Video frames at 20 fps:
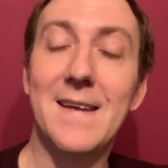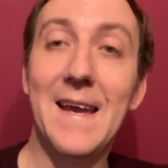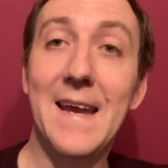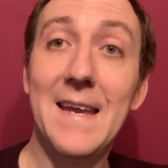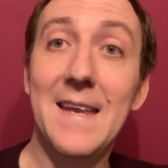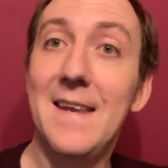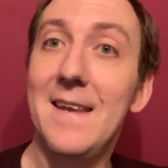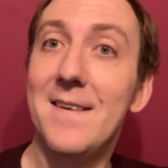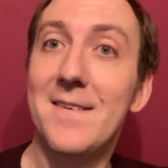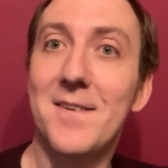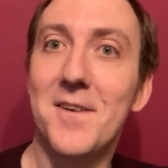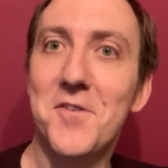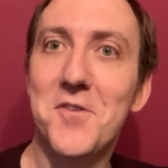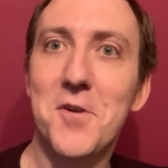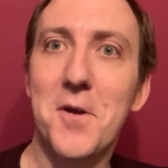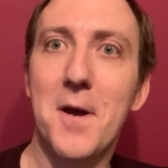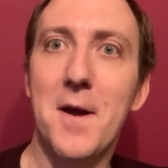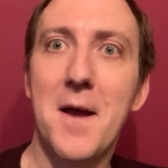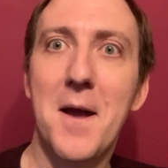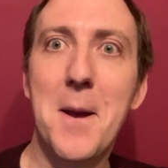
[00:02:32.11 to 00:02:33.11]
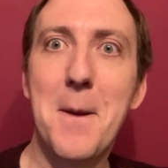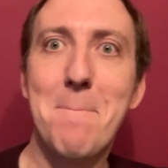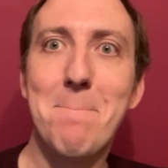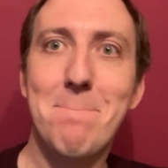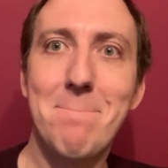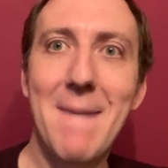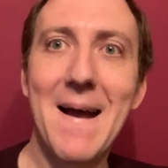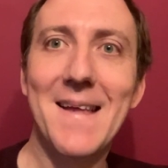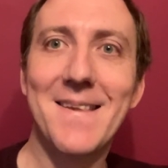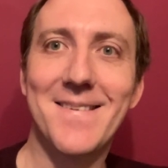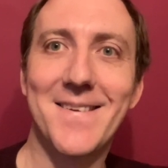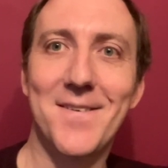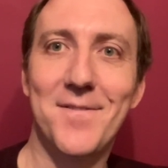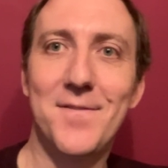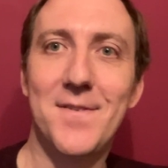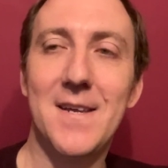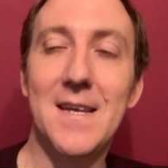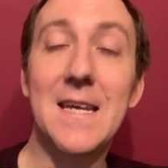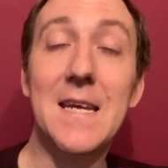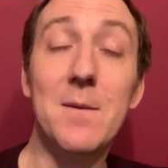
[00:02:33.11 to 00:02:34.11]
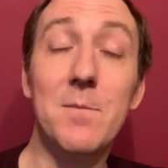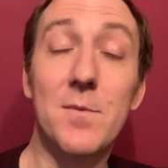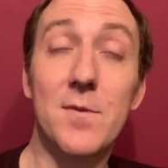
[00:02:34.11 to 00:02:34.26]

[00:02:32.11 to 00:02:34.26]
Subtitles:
A&E is such a massive team.